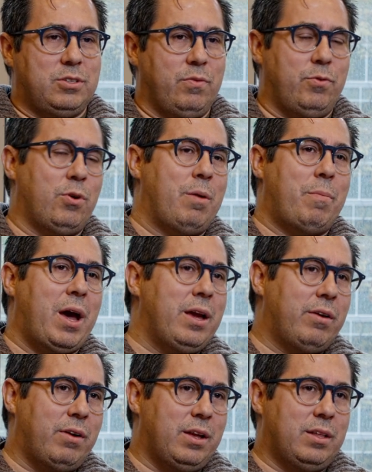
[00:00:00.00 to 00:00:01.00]
so if you're a
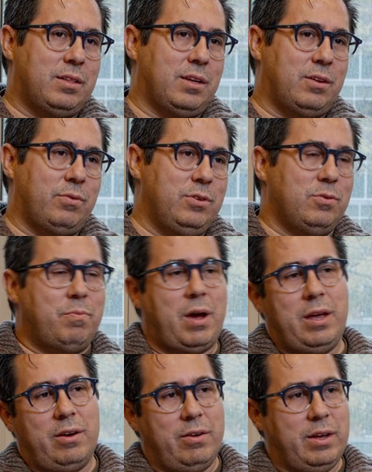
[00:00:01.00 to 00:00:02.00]
migrant and when you
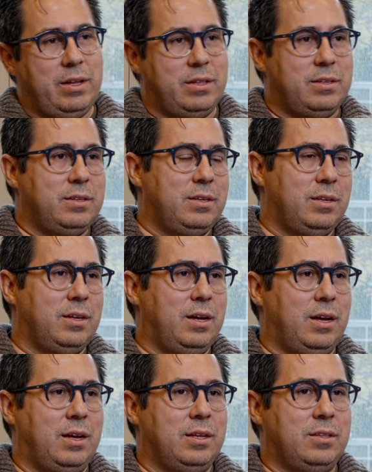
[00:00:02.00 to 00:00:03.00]
migrate
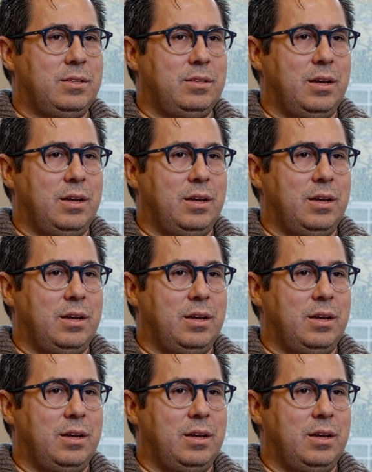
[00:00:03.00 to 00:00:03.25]
at,